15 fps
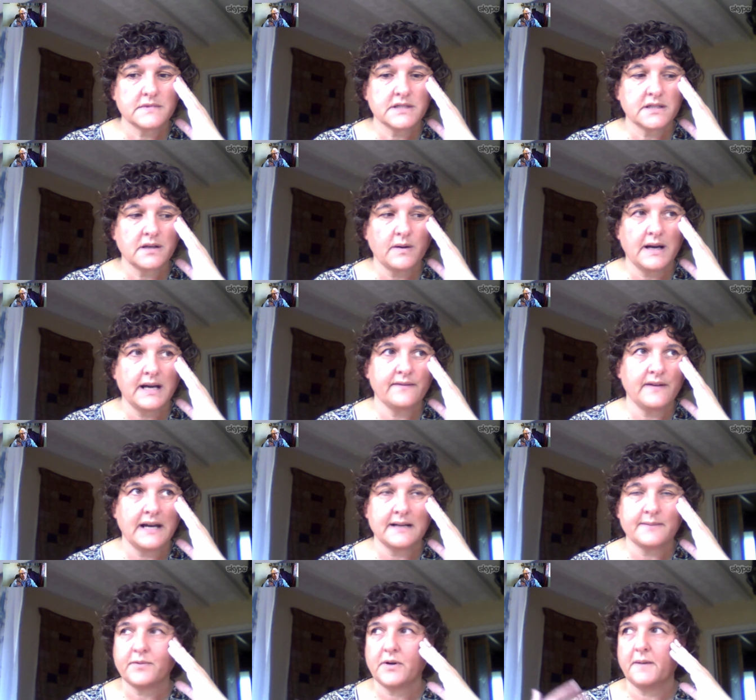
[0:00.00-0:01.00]
So I've
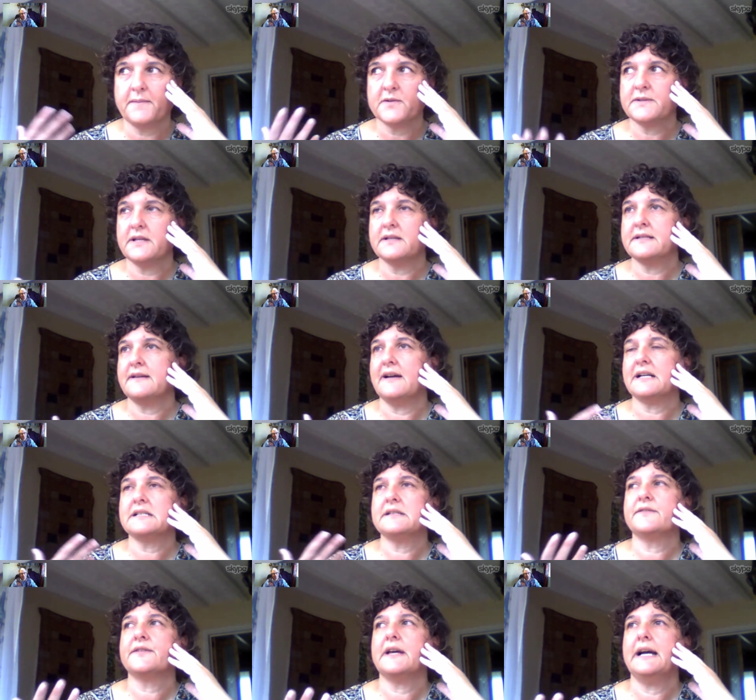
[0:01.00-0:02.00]
had problems with
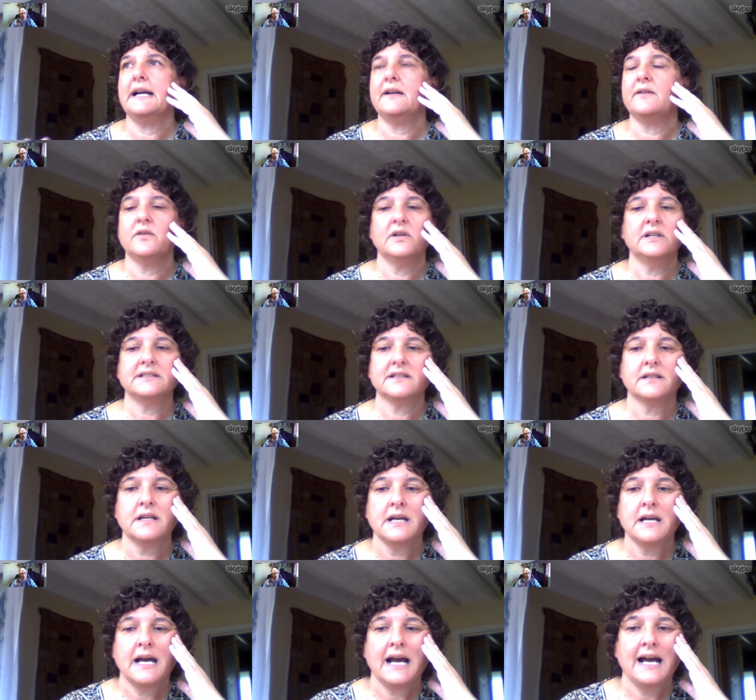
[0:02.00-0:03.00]
underactive thyroid, and
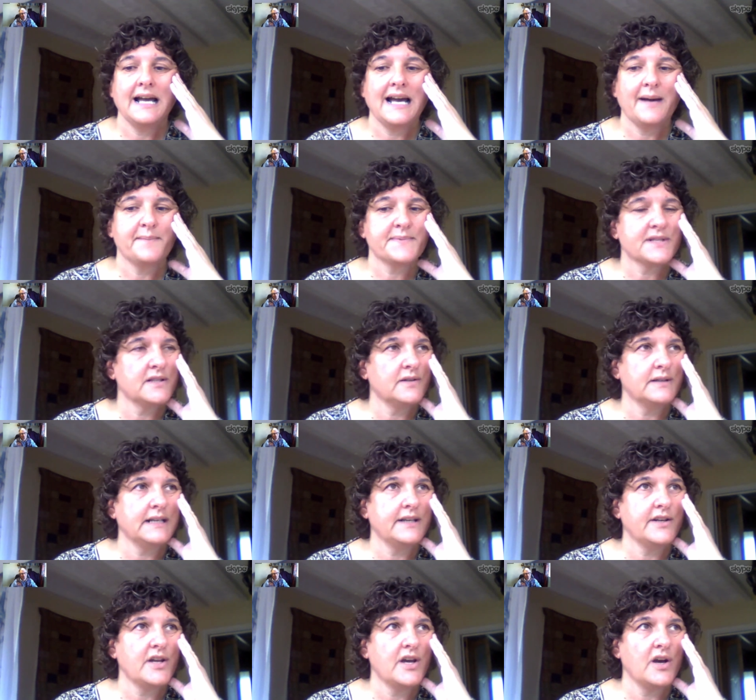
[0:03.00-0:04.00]
I absolutely
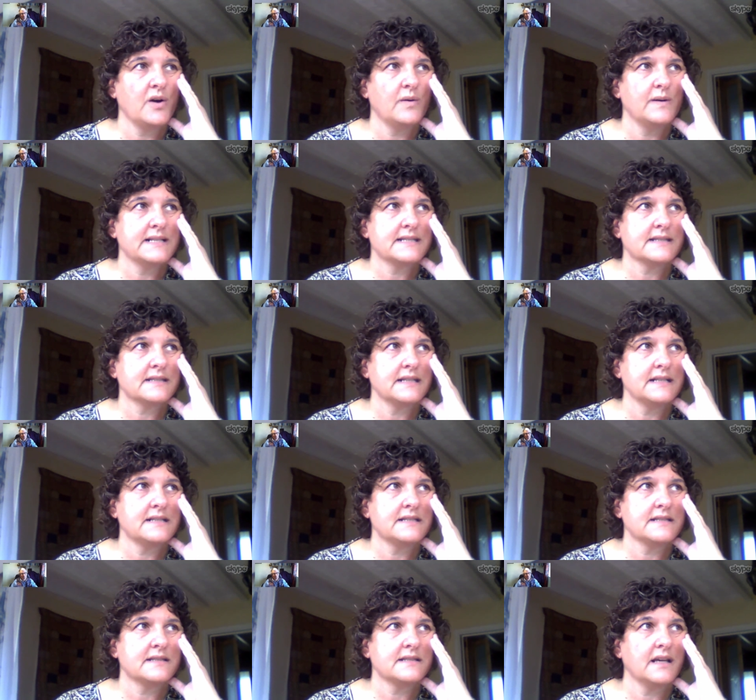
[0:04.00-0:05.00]
know it's
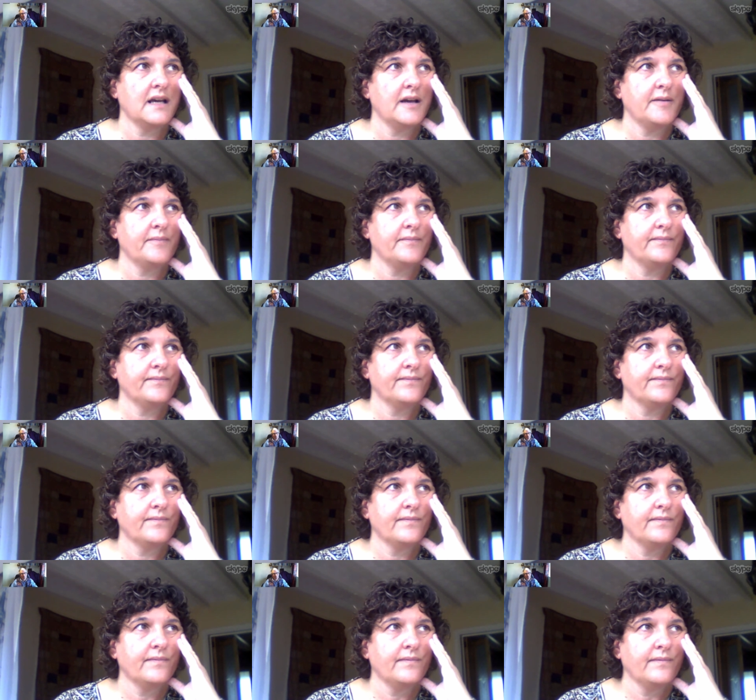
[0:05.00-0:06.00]
it's. Um,
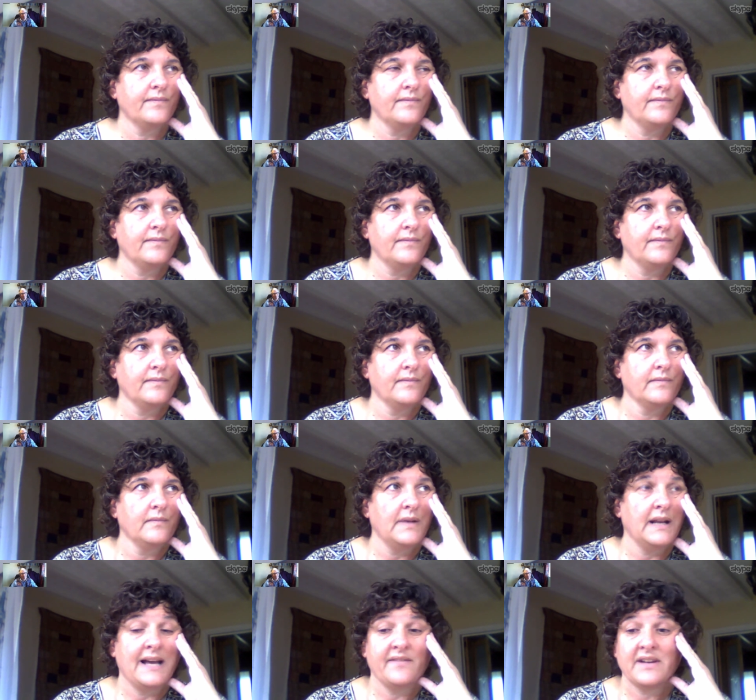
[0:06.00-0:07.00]

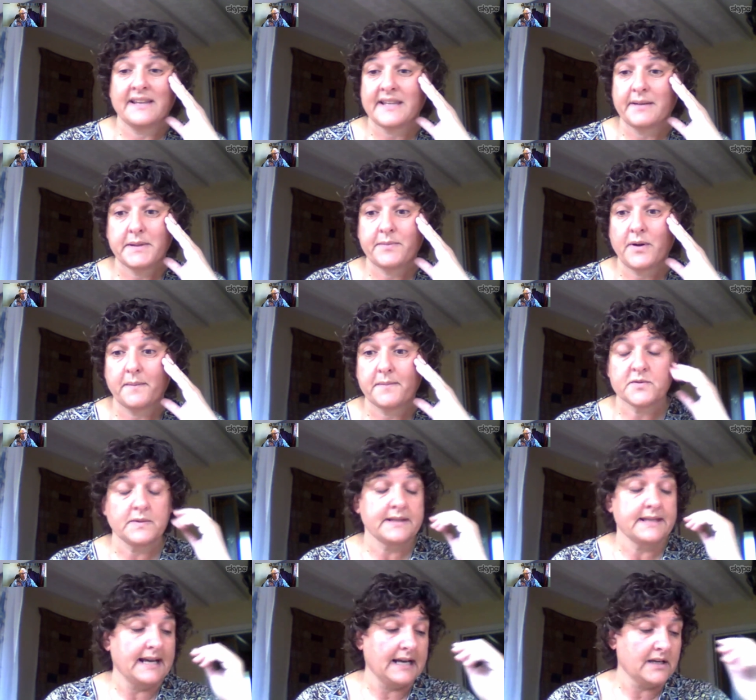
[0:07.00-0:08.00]
I haven't had that many problems
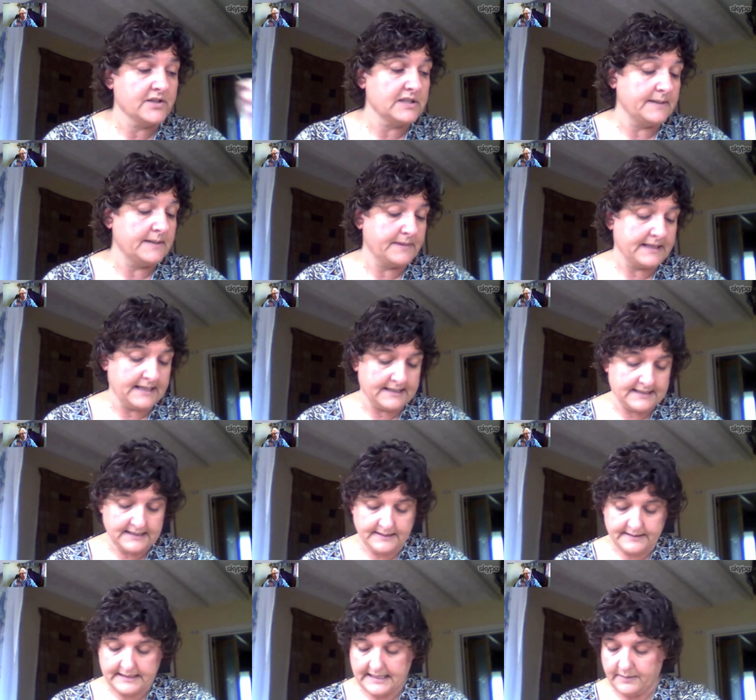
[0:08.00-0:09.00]
with it actually, but that's
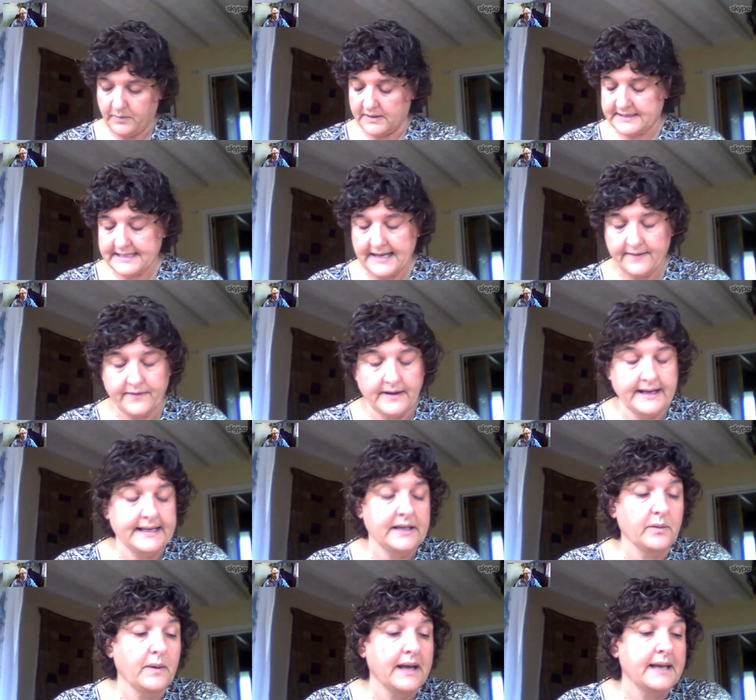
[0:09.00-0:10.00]
it. Uh, whatever,
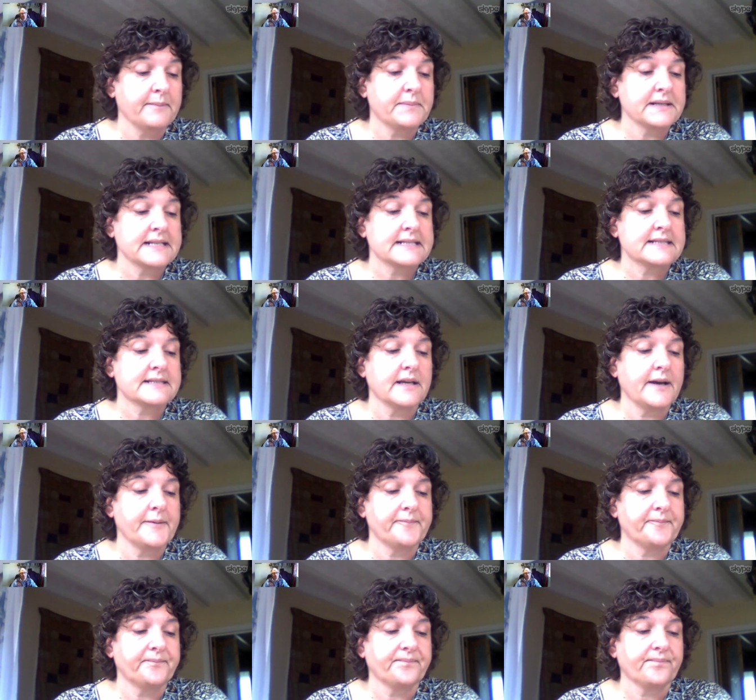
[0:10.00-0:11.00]
anyway. But it's
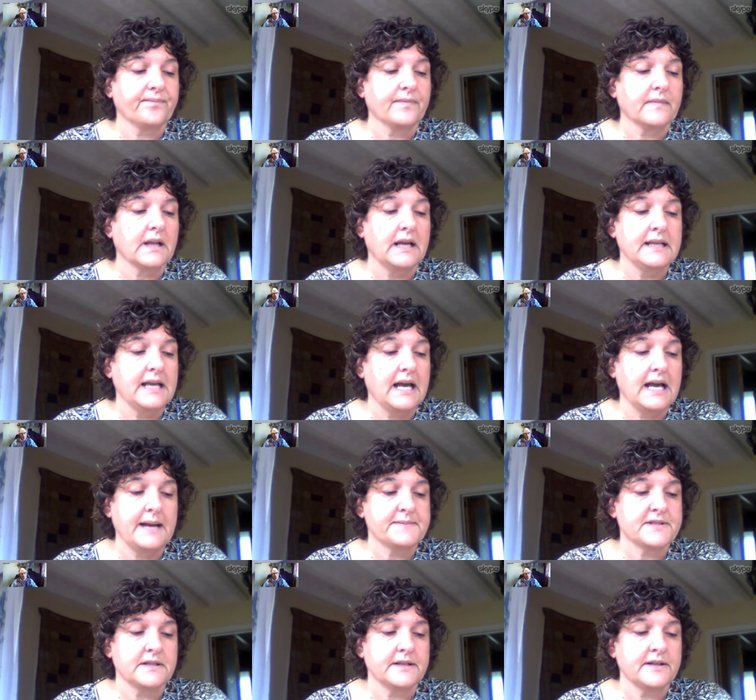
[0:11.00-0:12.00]
um, yeah,
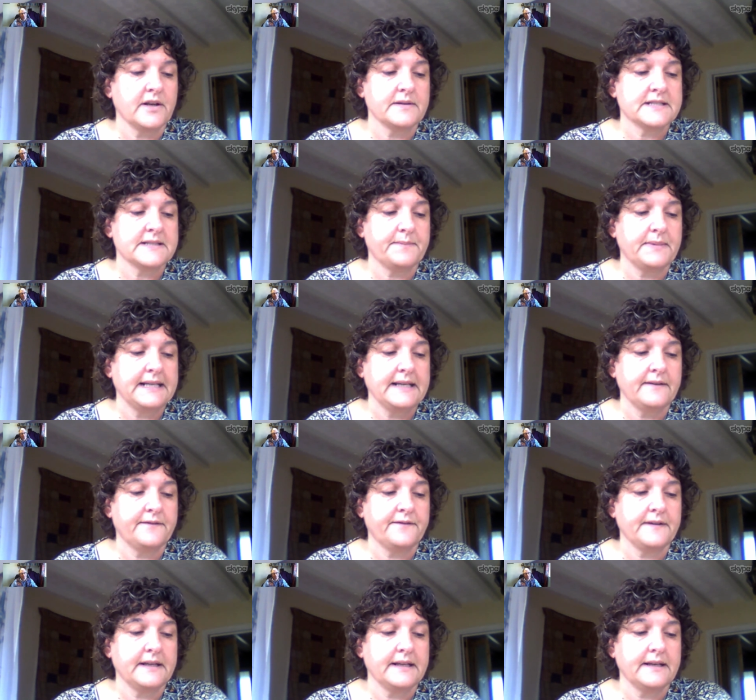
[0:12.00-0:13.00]
absolutely no. It's a belief
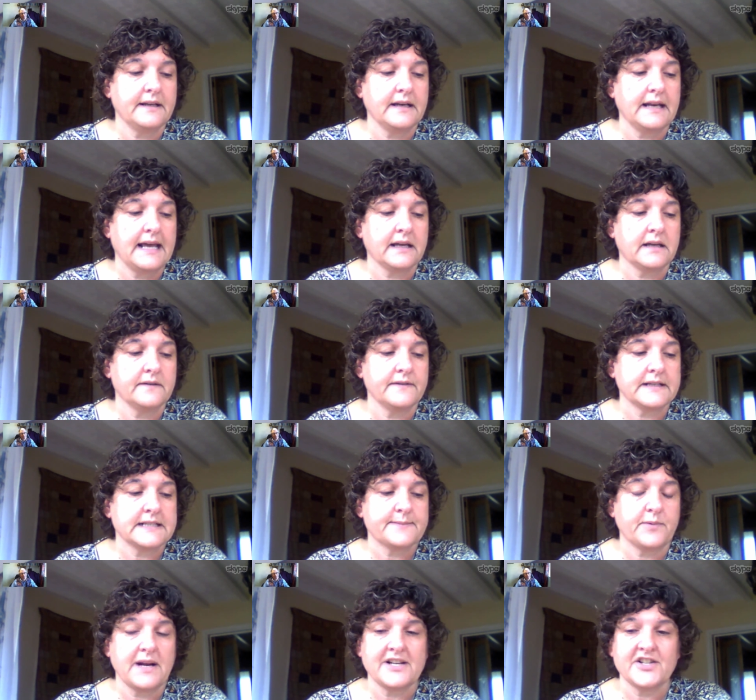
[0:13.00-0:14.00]
in a lack of
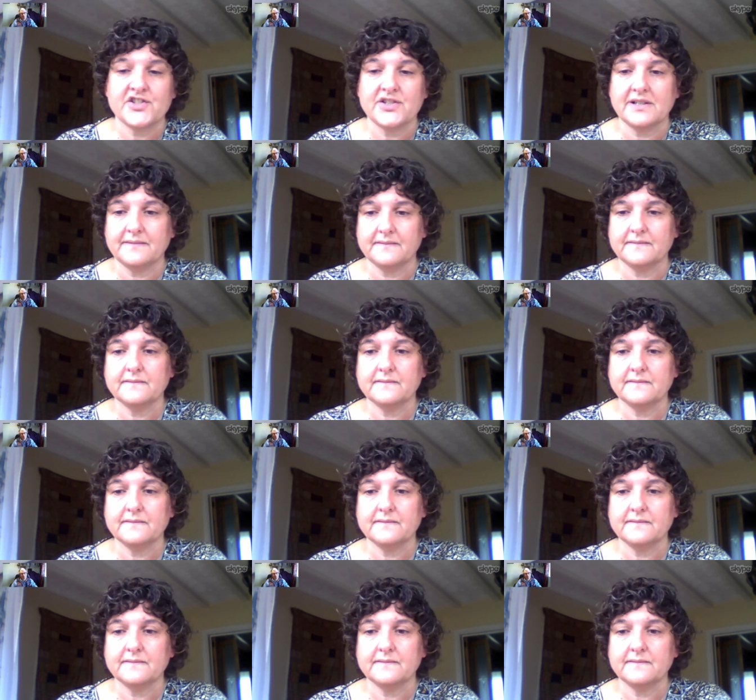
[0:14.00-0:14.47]
expression.